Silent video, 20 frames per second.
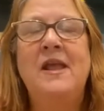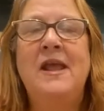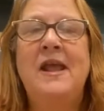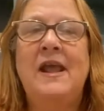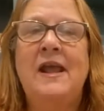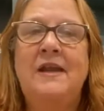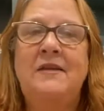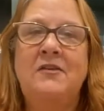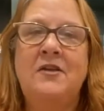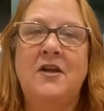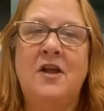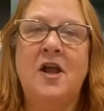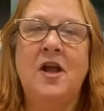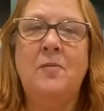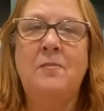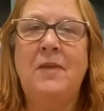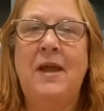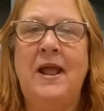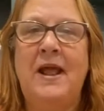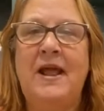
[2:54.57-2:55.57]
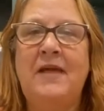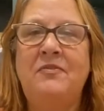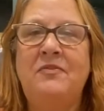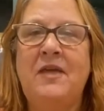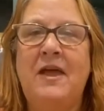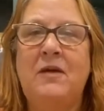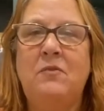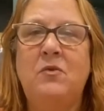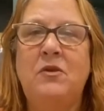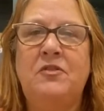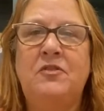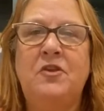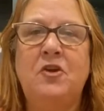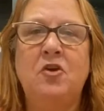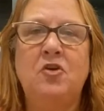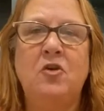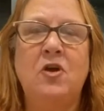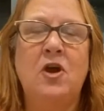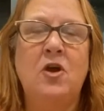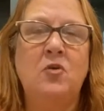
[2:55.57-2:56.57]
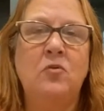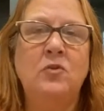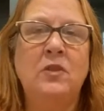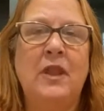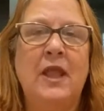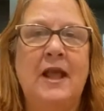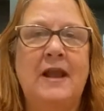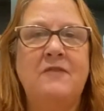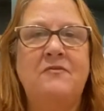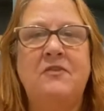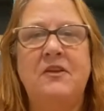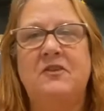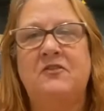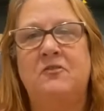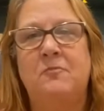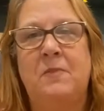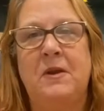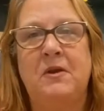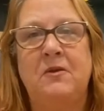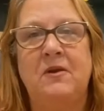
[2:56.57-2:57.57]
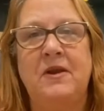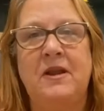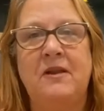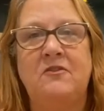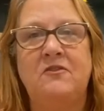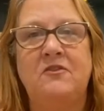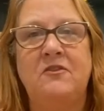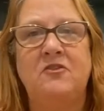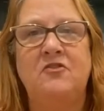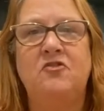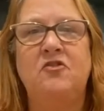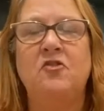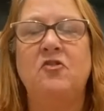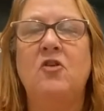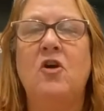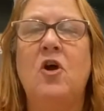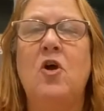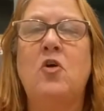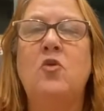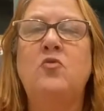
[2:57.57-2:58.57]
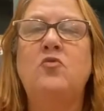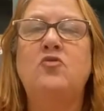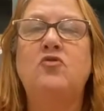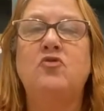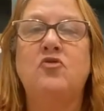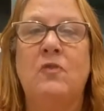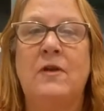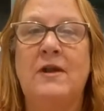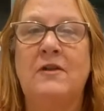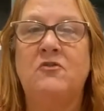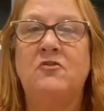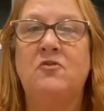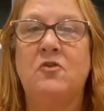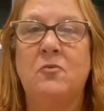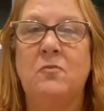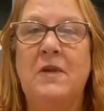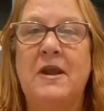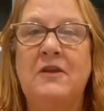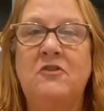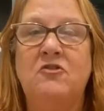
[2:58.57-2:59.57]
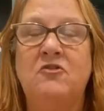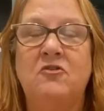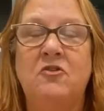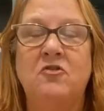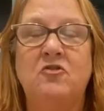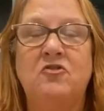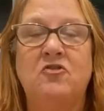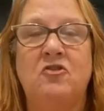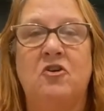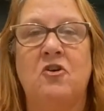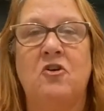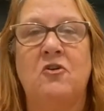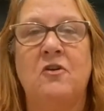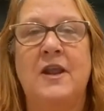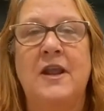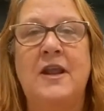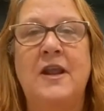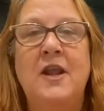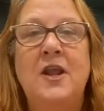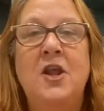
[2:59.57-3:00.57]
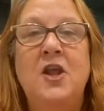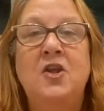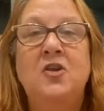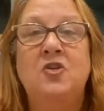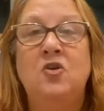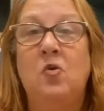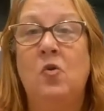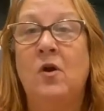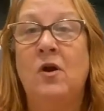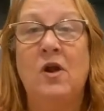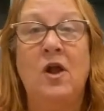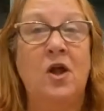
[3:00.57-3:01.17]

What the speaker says: and to come at that with your own life experiences, your own transformational journey, your